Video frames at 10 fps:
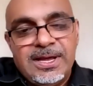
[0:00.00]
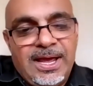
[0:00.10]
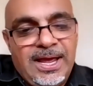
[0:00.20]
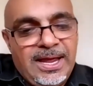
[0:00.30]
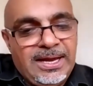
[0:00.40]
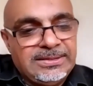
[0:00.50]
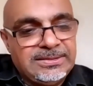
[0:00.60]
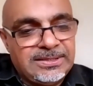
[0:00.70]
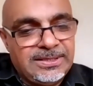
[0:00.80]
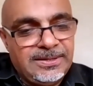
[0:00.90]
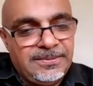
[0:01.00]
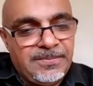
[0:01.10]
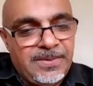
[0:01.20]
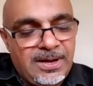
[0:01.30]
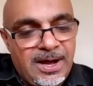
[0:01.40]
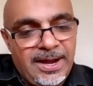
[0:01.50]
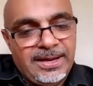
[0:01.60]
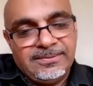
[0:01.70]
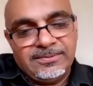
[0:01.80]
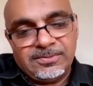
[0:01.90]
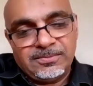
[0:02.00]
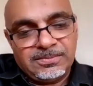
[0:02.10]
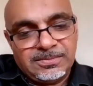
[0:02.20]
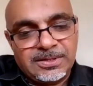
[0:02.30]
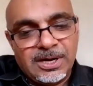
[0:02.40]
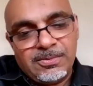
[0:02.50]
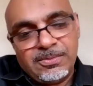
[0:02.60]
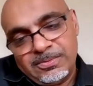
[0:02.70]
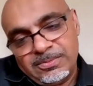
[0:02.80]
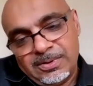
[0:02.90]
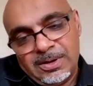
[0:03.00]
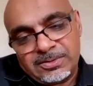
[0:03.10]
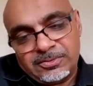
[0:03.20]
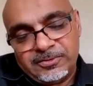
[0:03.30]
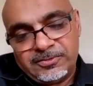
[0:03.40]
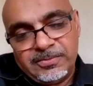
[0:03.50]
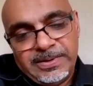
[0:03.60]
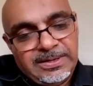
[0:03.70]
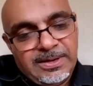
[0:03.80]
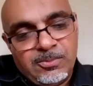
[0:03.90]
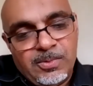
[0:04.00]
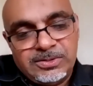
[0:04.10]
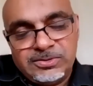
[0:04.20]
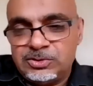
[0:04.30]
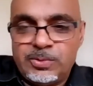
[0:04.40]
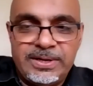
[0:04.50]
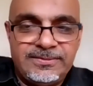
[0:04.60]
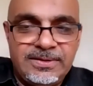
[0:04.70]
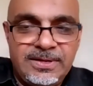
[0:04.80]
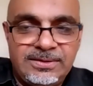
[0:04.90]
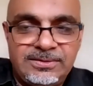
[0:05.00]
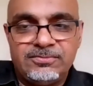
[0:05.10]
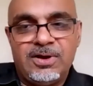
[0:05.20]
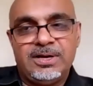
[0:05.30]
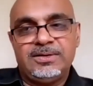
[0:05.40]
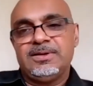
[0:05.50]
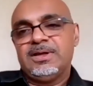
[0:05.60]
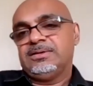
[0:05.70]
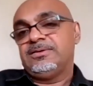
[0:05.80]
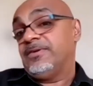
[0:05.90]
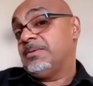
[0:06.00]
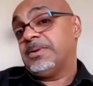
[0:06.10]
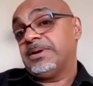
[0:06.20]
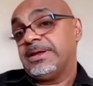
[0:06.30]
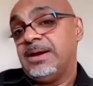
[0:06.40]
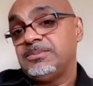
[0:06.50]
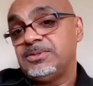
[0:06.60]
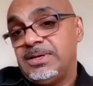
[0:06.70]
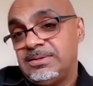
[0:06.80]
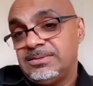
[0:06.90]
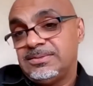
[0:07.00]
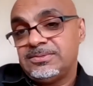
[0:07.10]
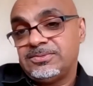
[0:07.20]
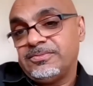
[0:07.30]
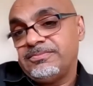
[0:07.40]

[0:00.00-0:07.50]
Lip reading: and I sort of go across to India once or twice a year to run development camps and sort